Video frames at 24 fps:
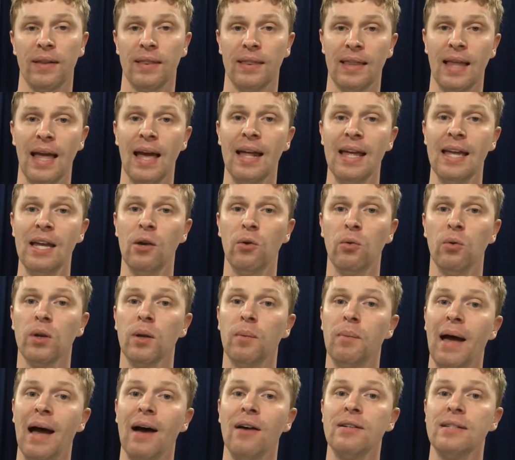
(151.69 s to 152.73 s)
That equaled
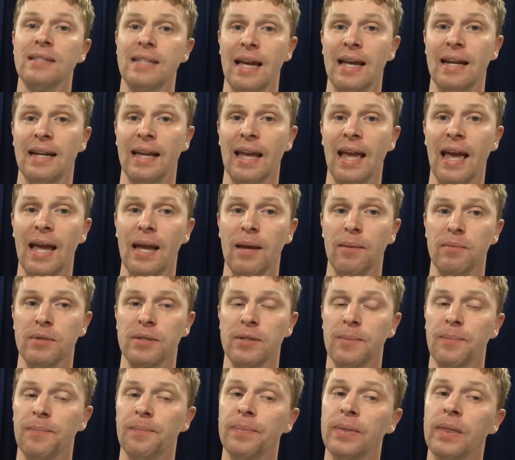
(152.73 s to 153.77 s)
about 10 games.